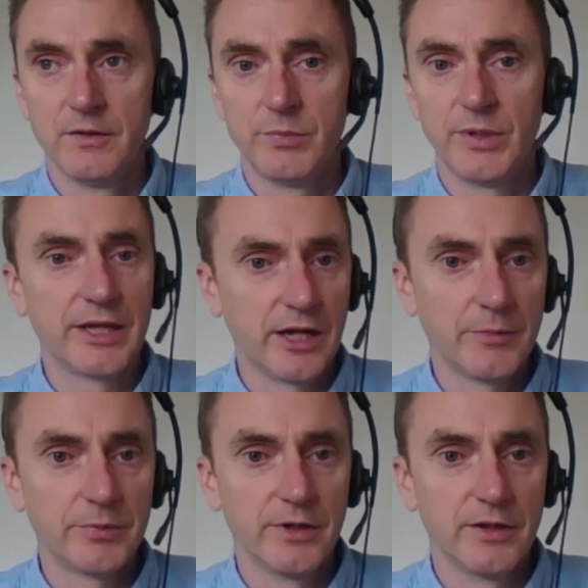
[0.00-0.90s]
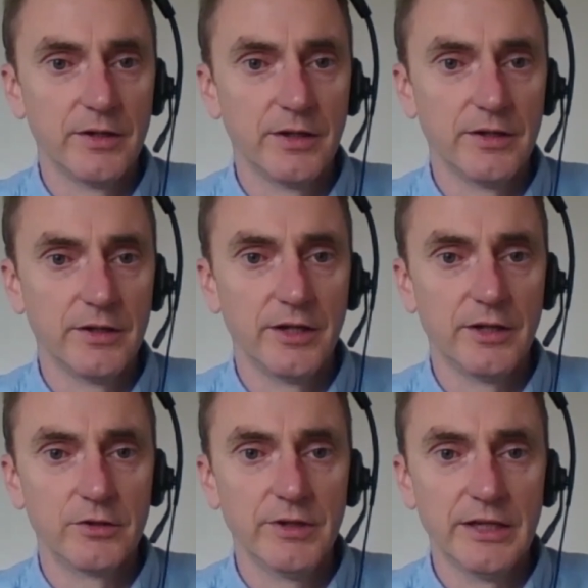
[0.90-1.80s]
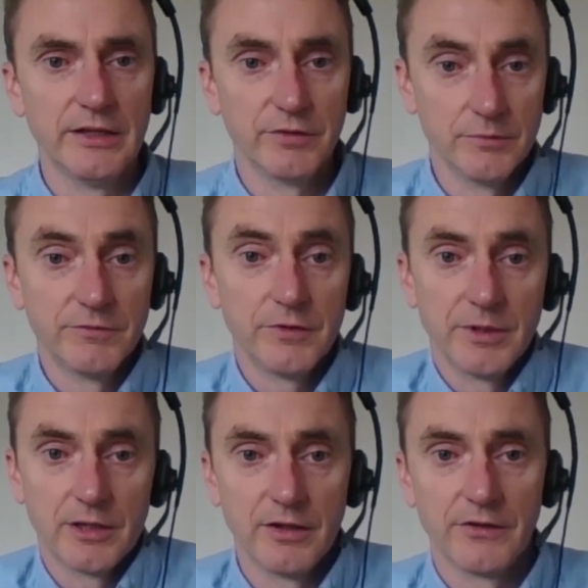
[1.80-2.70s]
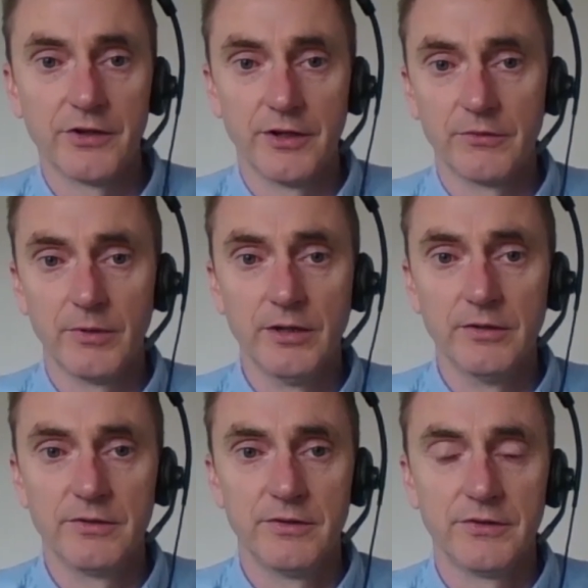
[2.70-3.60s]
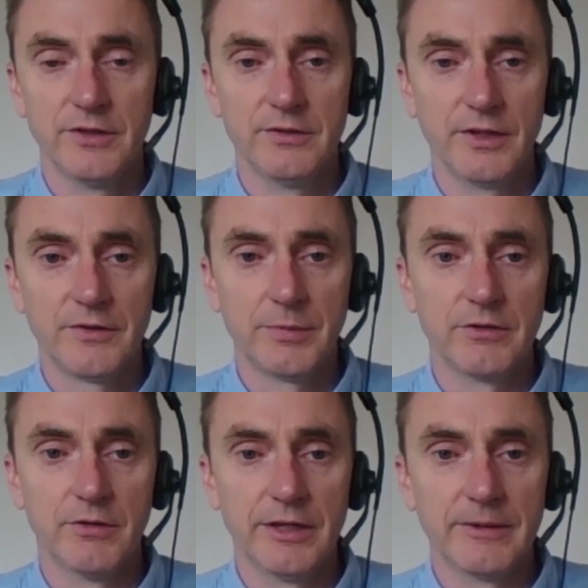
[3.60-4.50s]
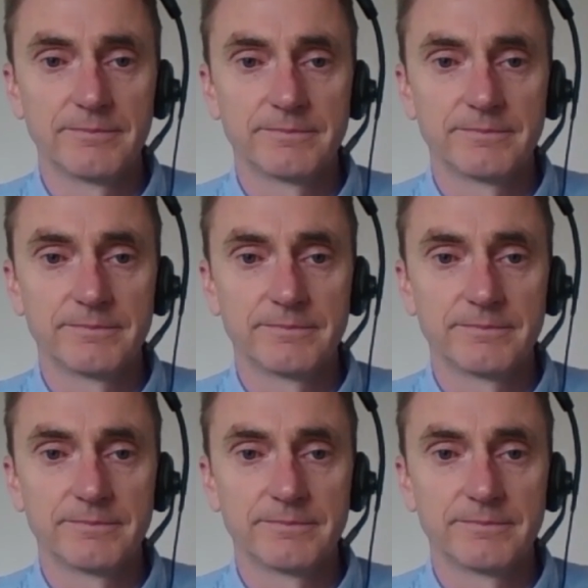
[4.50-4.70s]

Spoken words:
pick it up and agree from the client side as well. So that's been great.